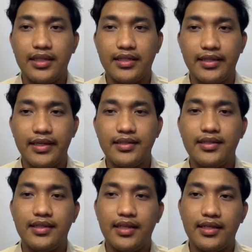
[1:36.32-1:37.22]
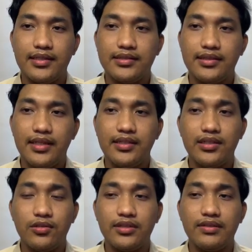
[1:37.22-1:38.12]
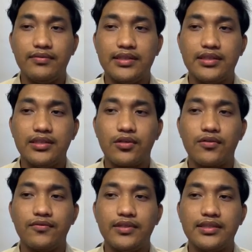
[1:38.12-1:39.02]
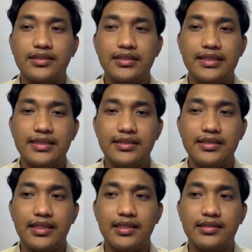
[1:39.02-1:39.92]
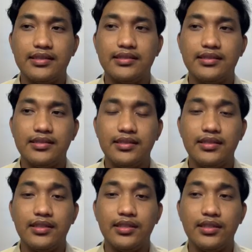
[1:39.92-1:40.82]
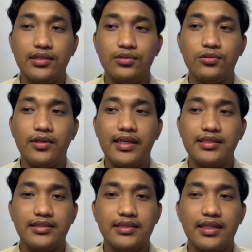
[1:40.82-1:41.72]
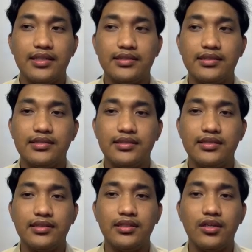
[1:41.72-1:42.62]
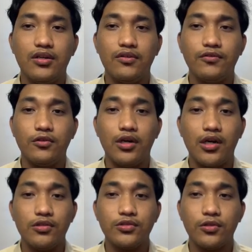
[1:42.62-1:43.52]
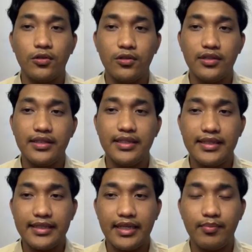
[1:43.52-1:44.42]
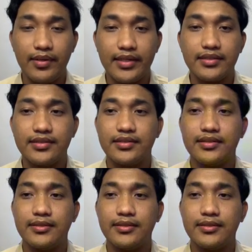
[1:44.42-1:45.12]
Then, the standalone inverter converts DC electricity into AC electricity for household appliances.